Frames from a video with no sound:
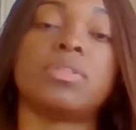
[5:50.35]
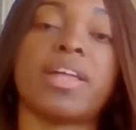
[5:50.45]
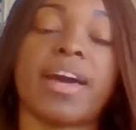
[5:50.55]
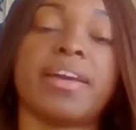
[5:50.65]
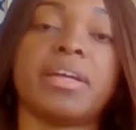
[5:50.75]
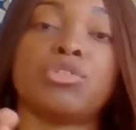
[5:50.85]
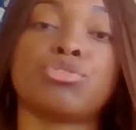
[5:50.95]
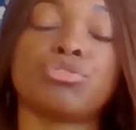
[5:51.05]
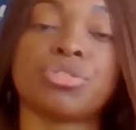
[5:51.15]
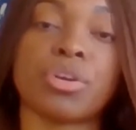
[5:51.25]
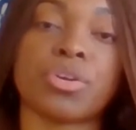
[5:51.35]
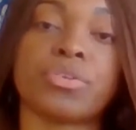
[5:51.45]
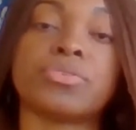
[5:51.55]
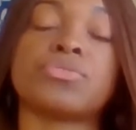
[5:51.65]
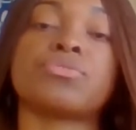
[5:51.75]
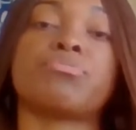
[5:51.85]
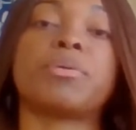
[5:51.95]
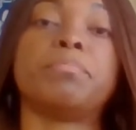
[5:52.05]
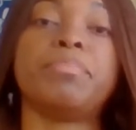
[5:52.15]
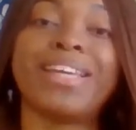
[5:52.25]
that ensures
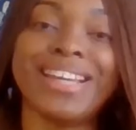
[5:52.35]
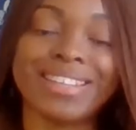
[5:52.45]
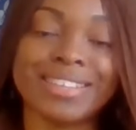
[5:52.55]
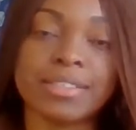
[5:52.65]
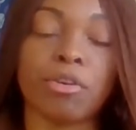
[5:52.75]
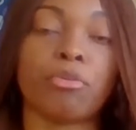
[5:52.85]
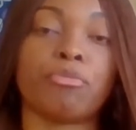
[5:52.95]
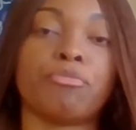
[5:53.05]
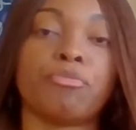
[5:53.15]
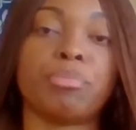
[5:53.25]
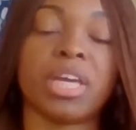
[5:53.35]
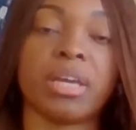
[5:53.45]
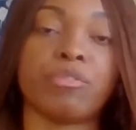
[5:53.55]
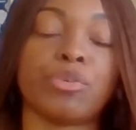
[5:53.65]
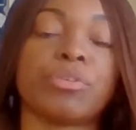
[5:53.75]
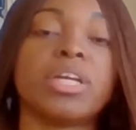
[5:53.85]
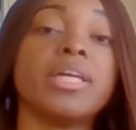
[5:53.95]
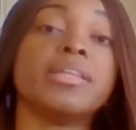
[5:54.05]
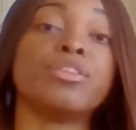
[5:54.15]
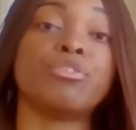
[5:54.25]
repeat of behavior
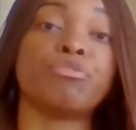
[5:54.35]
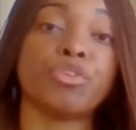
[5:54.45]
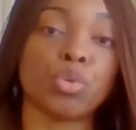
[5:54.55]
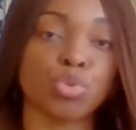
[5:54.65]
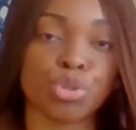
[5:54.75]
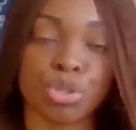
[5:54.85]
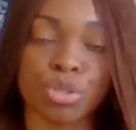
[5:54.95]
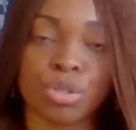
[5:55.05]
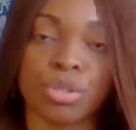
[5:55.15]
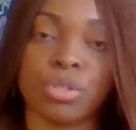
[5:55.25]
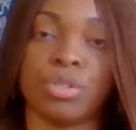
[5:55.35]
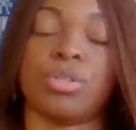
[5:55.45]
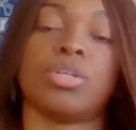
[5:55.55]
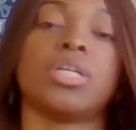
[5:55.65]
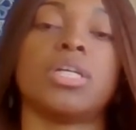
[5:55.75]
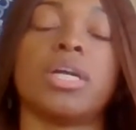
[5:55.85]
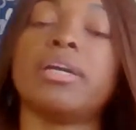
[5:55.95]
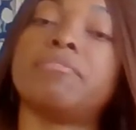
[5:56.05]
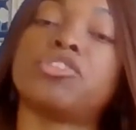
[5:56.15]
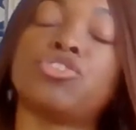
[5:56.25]
in the future.
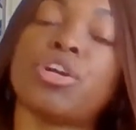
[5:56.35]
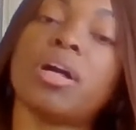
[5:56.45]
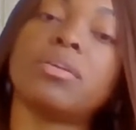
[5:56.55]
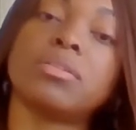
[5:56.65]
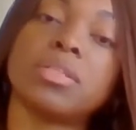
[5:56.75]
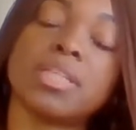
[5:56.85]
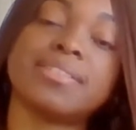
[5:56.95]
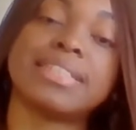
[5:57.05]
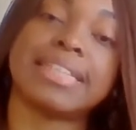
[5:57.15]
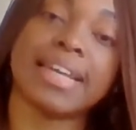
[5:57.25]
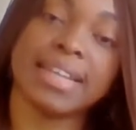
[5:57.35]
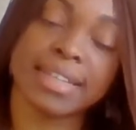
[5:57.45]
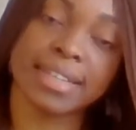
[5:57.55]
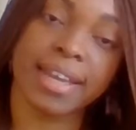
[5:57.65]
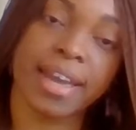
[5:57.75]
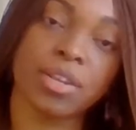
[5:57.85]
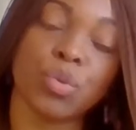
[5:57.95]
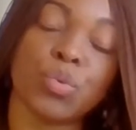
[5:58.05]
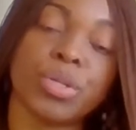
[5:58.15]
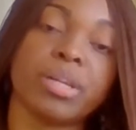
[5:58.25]
If a child is yelling and
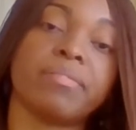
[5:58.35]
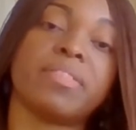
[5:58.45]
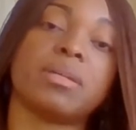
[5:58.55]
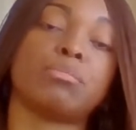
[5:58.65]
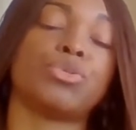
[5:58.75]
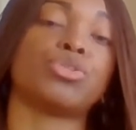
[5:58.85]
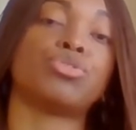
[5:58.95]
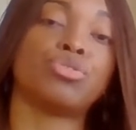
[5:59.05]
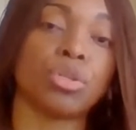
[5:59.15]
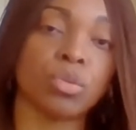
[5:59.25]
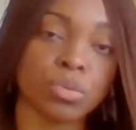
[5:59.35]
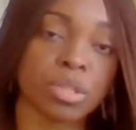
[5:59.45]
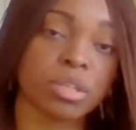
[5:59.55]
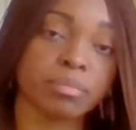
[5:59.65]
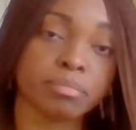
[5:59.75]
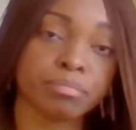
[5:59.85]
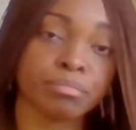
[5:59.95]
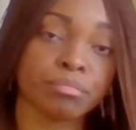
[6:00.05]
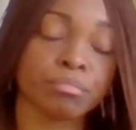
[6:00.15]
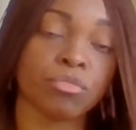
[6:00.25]
you give them a soda,
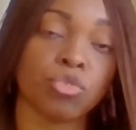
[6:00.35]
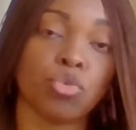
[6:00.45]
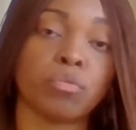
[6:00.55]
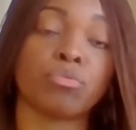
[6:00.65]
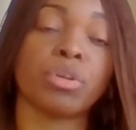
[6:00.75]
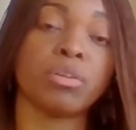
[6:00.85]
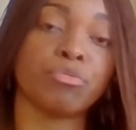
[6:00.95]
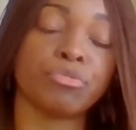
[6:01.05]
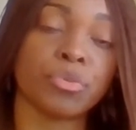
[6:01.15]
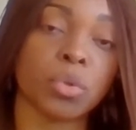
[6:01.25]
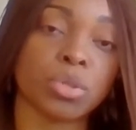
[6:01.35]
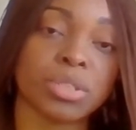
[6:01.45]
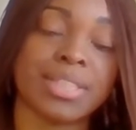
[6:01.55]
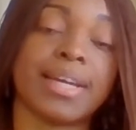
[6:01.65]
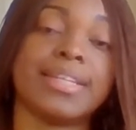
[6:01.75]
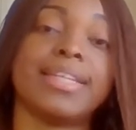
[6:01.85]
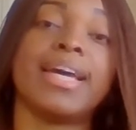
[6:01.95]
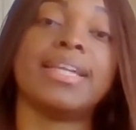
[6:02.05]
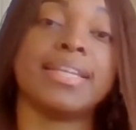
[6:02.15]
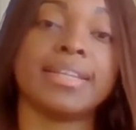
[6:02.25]
you've reinforced that
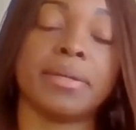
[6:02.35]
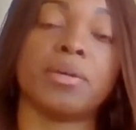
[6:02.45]
yelling